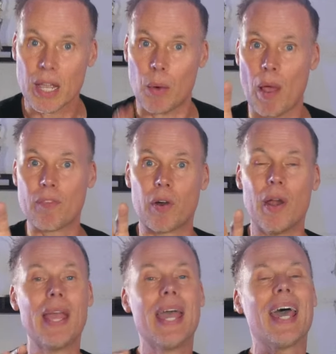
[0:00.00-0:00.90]
However,
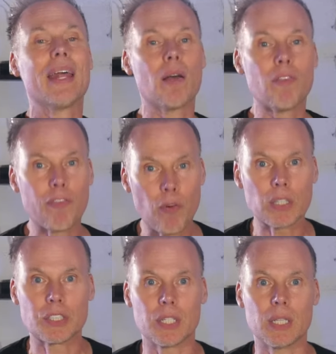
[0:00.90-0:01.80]
and
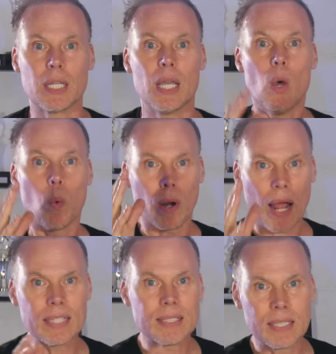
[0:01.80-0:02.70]
unfortunately, when
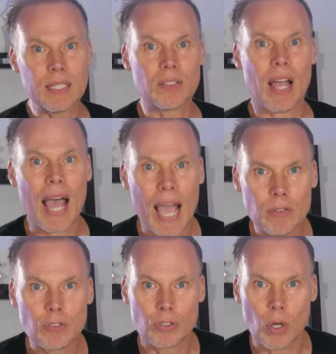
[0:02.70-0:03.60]
I sealed the
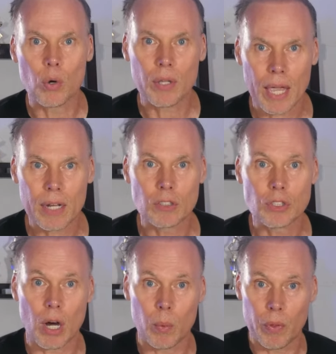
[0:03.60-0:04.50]
Hydrostone candle
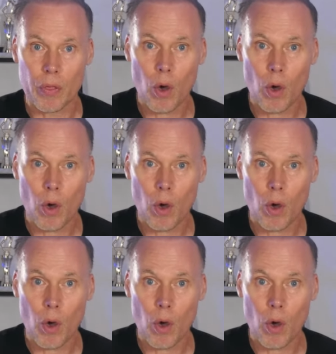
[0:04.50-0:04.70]
jar with